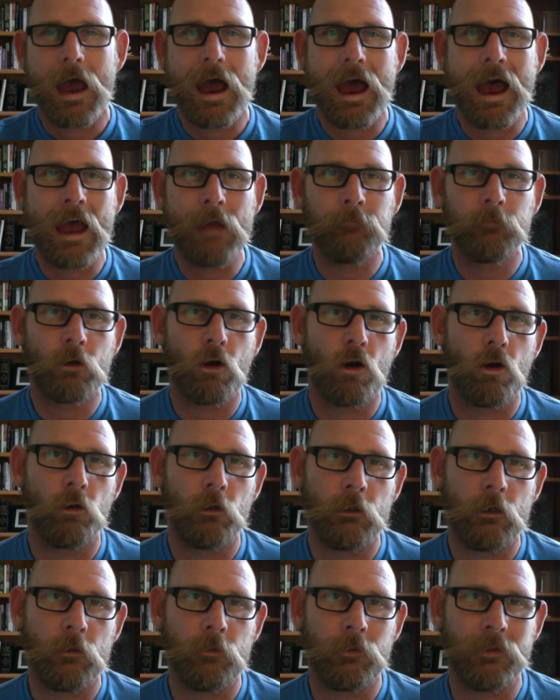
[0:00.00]
I'm
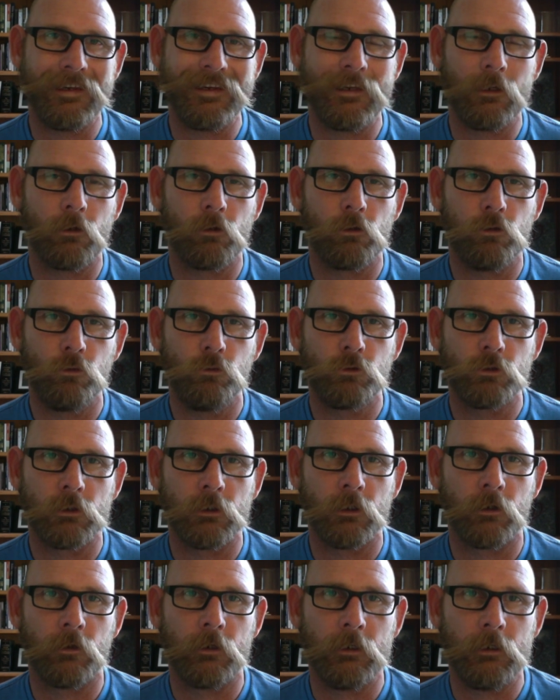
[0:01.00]
calling it the
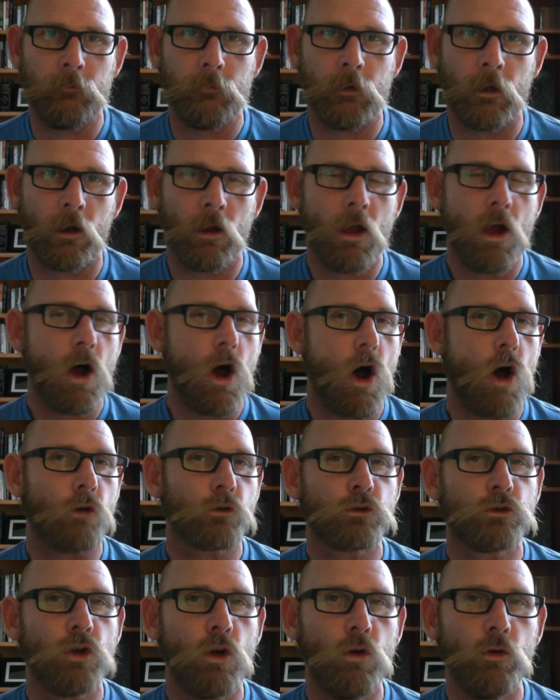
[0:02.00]
inclusionary email. I'll
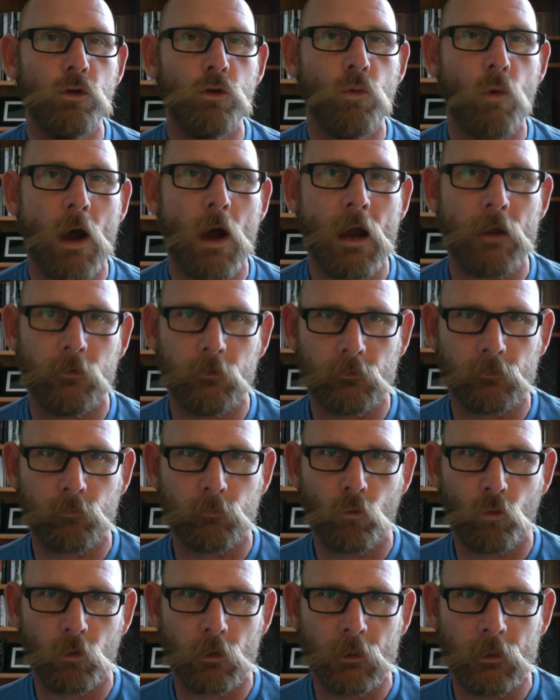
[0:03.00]
show you why this
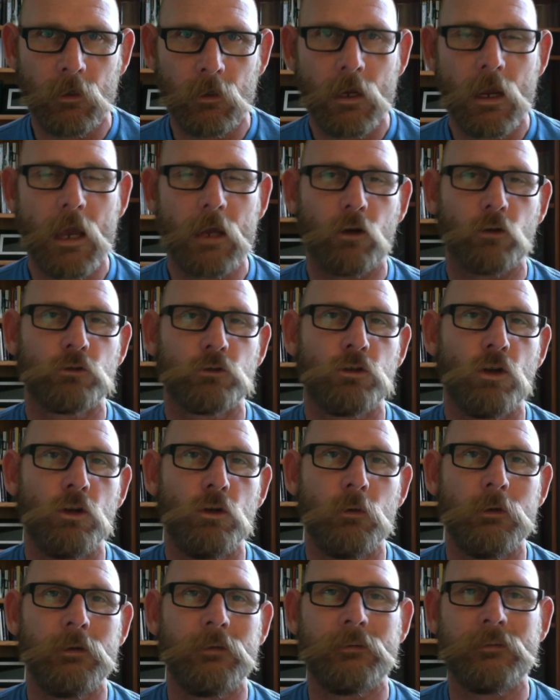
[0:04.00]
morning, and I'll show
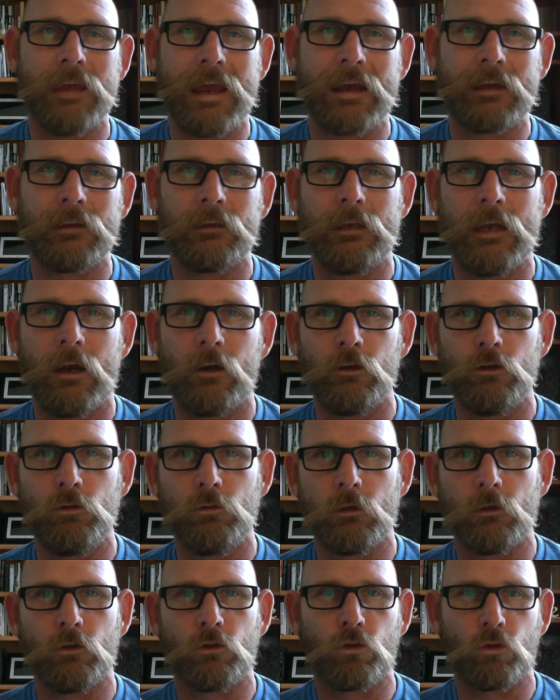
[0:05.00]
you exactly how you
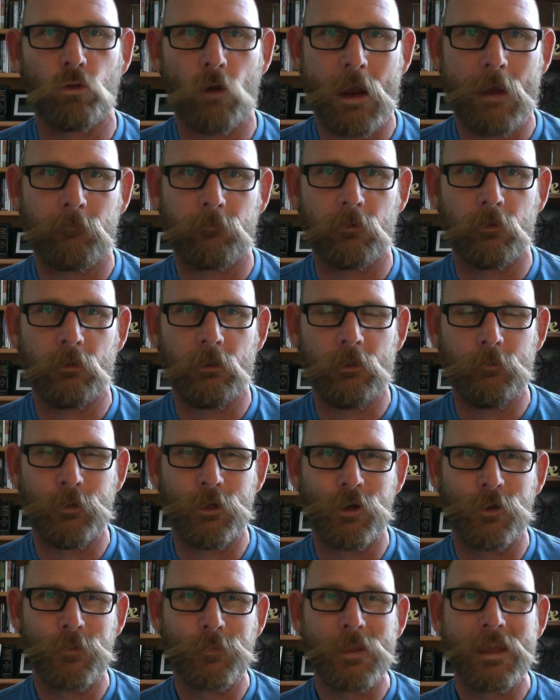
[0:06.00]
can craft the
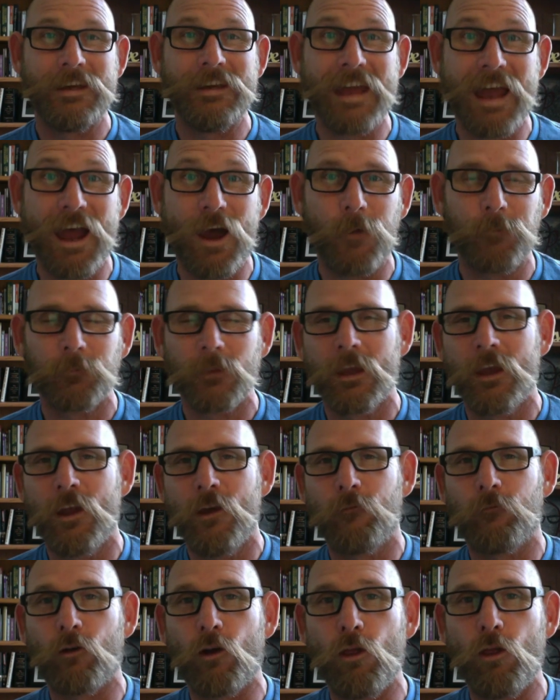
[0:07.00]
email. Now,
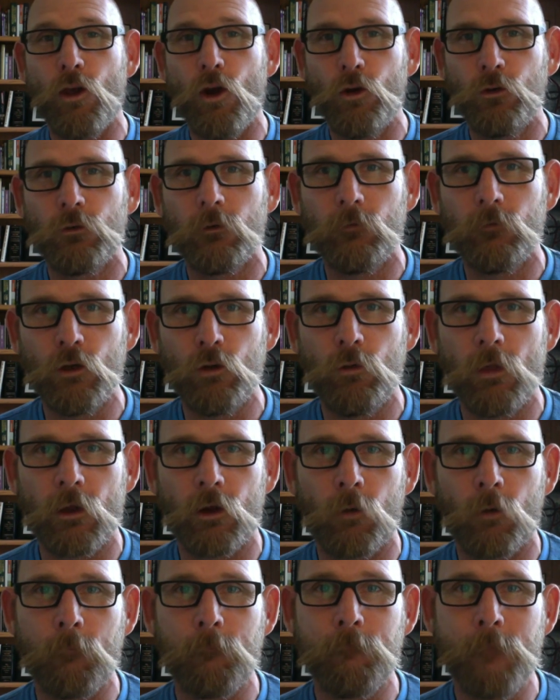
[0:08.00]
for those of you that
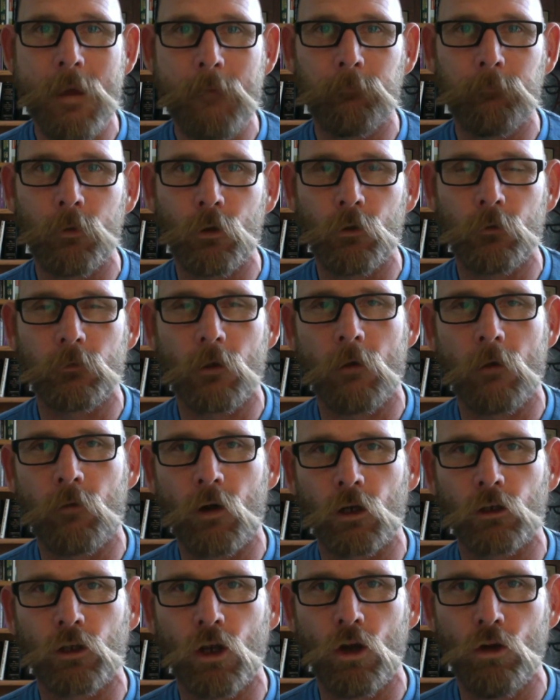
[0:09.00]
are members of
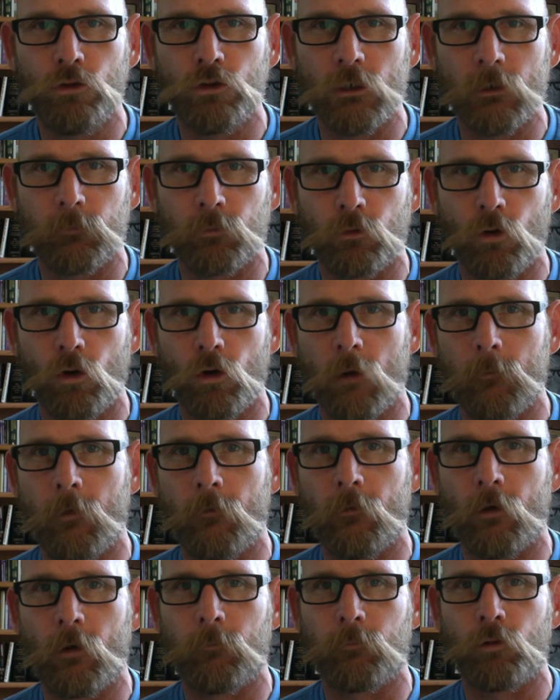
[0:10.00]
our coaching program,
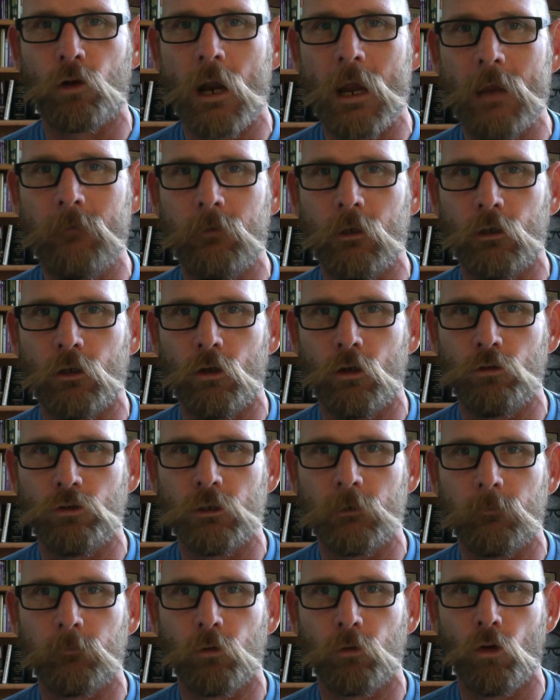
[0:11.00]
of our private
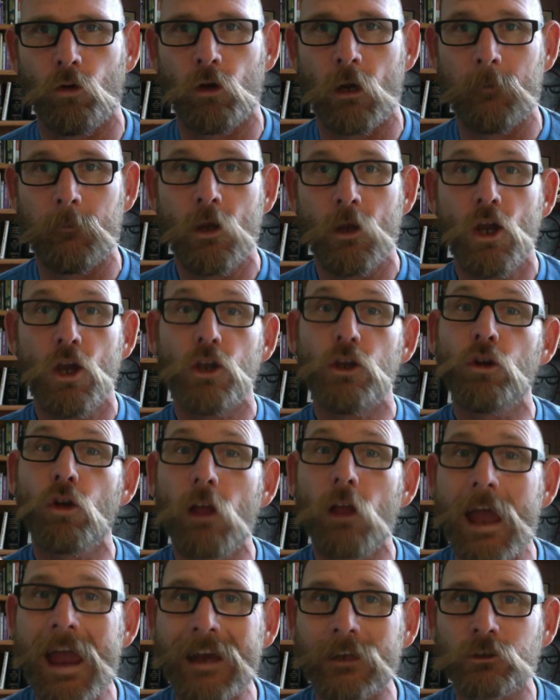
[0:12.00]
coaching program,
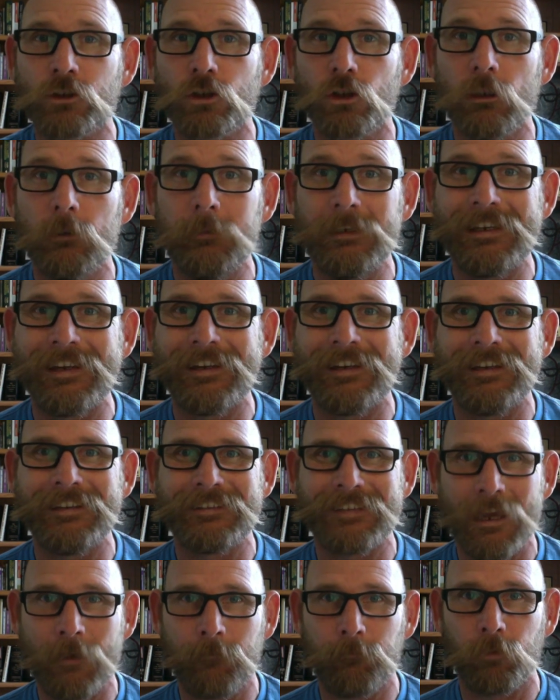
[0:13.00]
you'll actually be getting
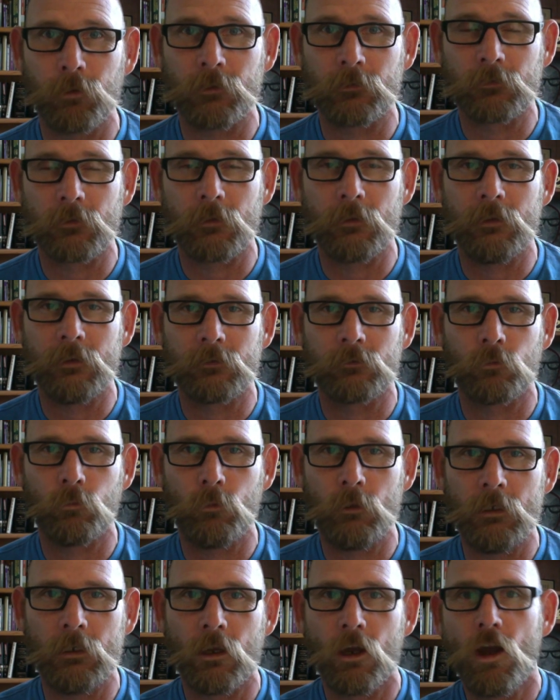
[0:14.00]
templates this
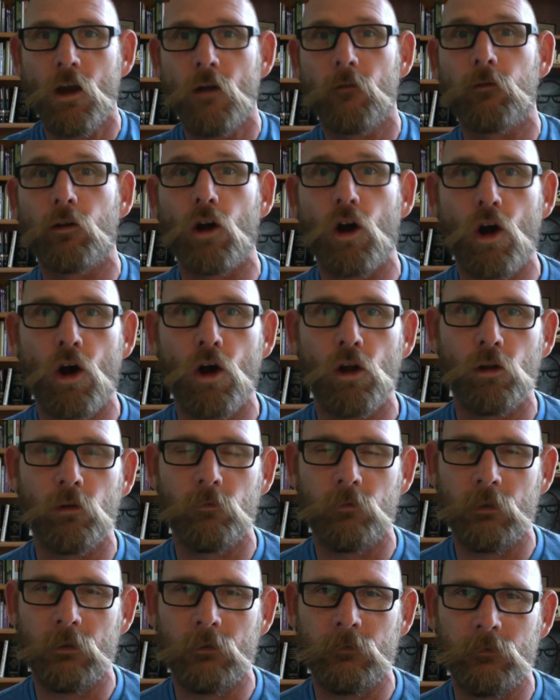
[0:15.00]
week for all of
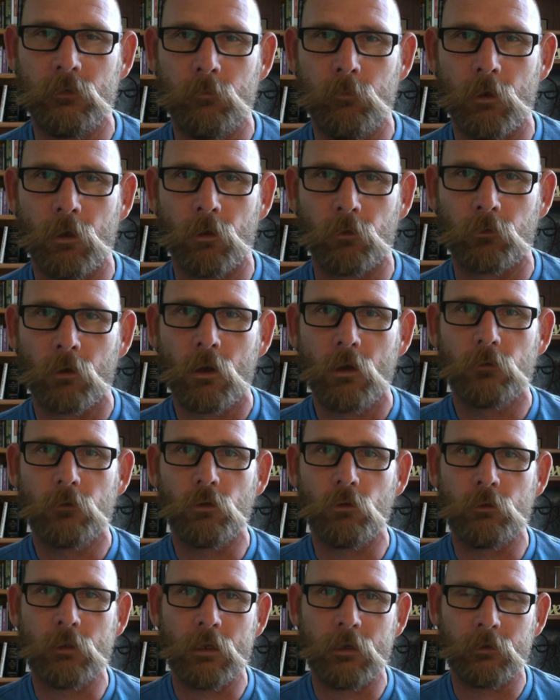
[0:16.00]
these emails. So
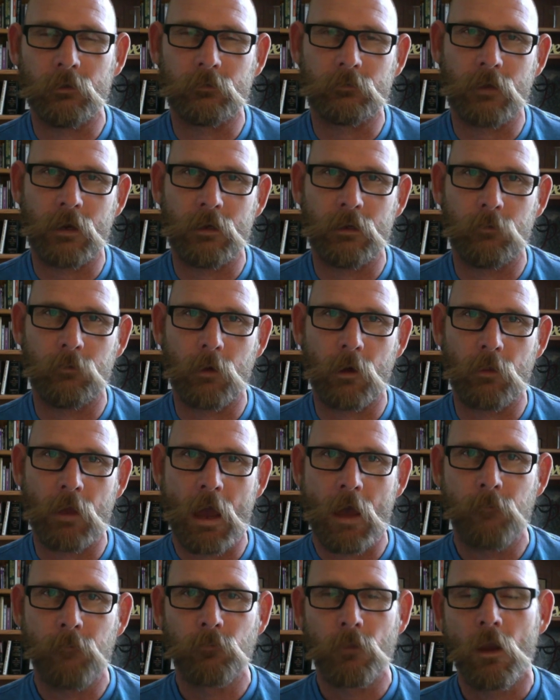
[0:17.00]
get excited about
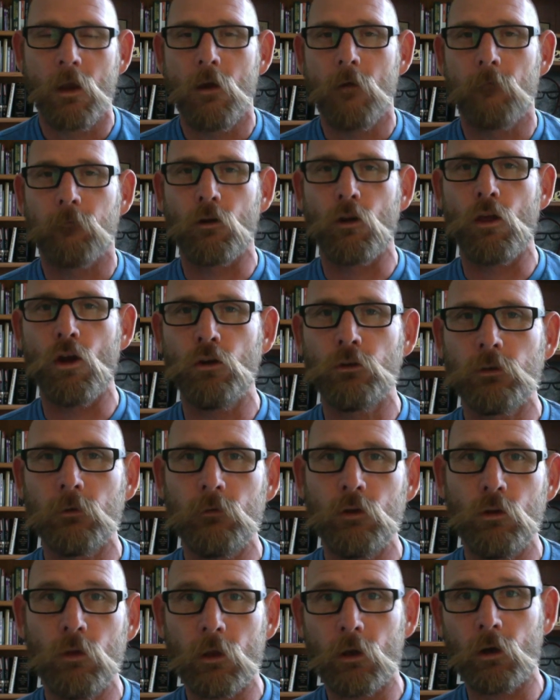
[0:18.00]
that. For those of
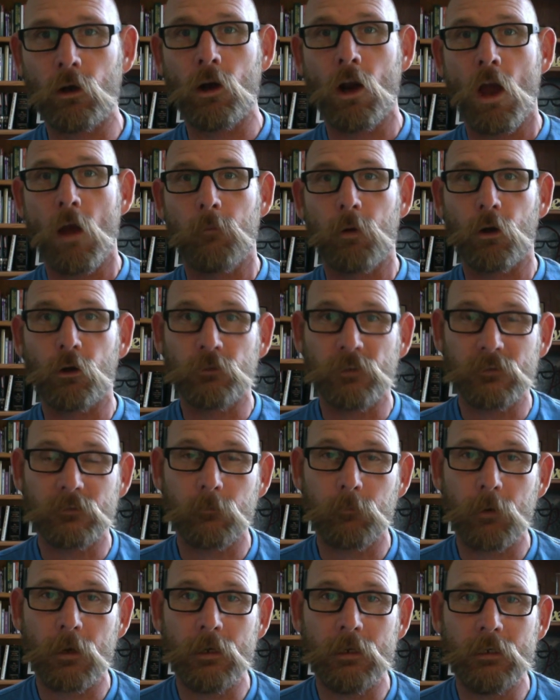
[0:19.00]
you that are
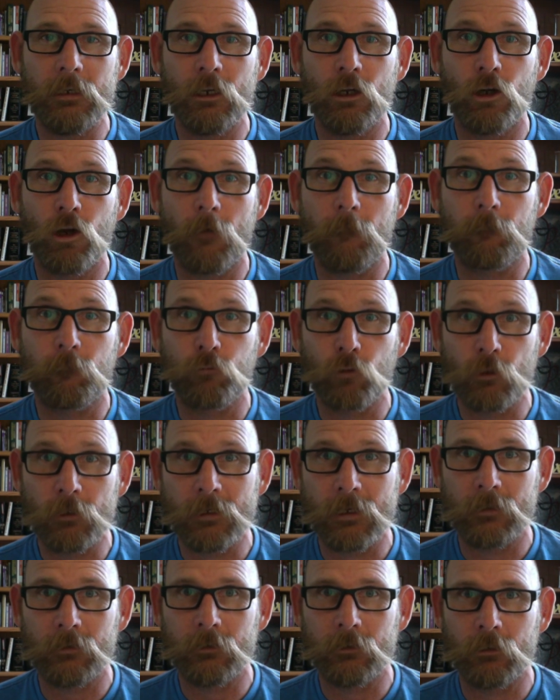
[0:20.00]
participating here at Free
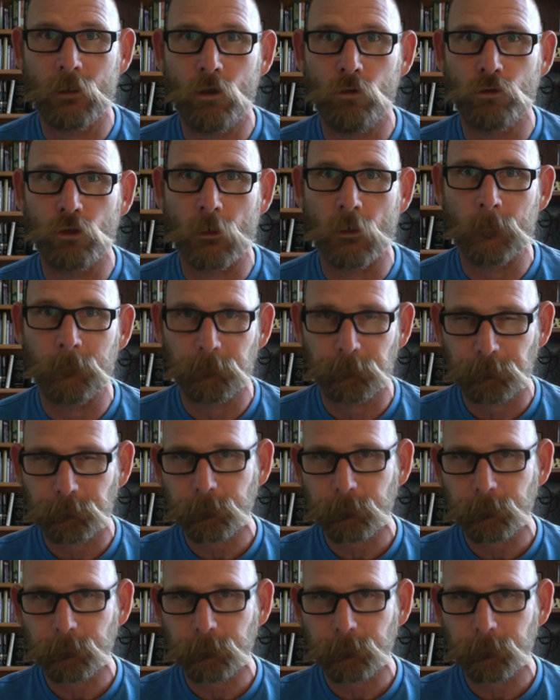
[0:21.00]
Daily Coaching,